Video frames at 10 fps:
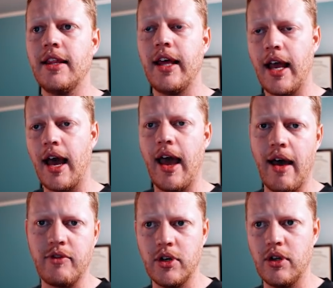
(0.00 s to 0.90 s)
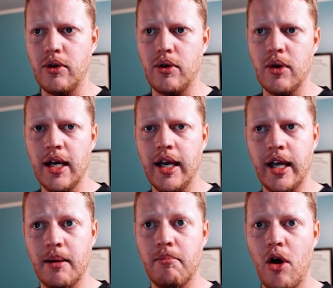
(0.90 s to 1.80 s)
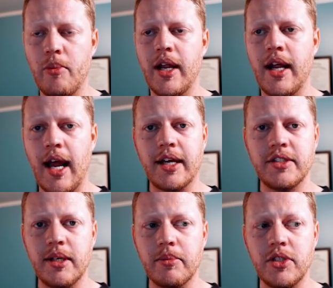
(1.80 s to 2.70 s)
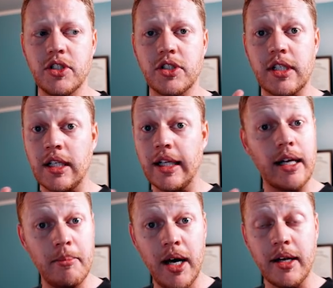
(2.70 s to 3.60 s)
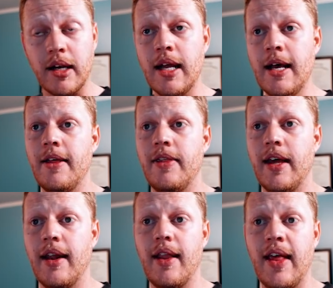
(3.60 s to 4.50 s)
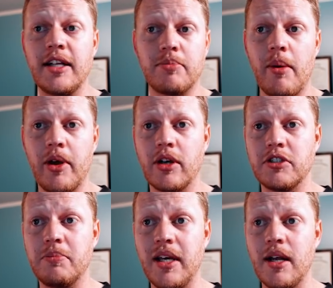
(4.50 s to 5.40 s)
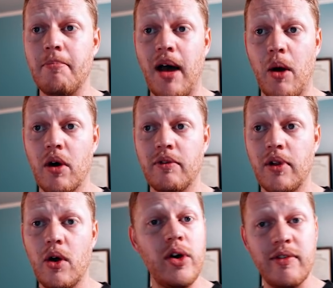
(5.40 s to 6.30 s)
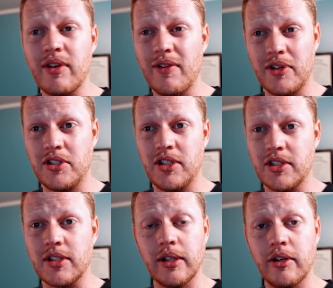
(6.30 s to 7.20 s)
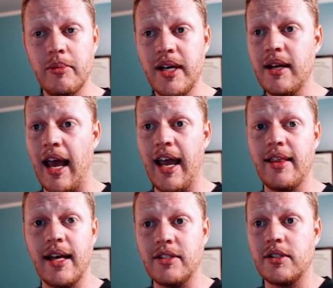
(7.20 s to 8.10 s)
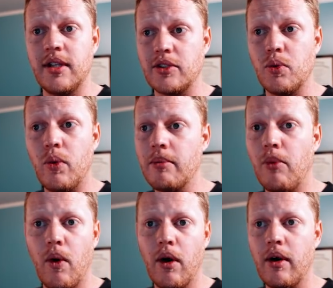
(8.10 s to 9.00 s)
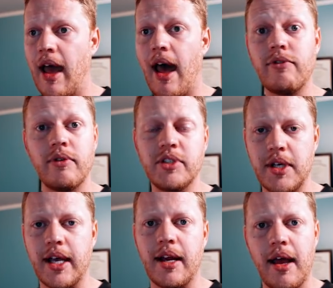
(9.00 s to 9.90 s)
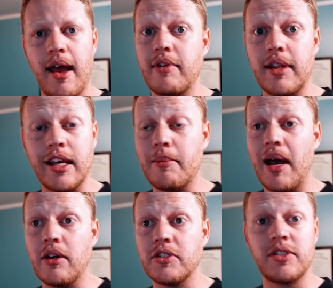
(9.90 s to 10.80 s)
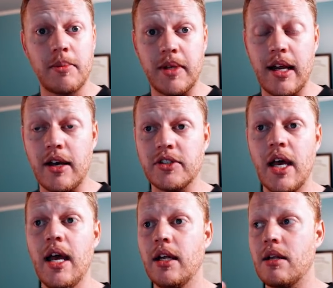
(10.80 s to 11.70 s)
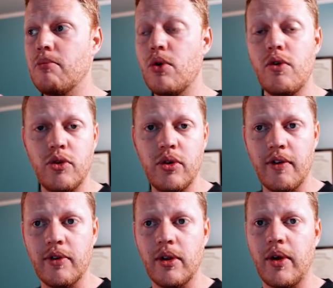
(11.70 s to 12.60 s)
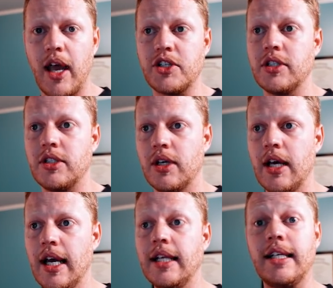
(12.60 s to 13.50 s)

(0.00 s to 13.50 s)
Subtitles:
thing I have to do in a moment, and I can simply just click a button, then that's probably going to speed up my workflow, even if it's just a little bit. Hey, that's one more half of a second I have to think about something else, to move to a different location, to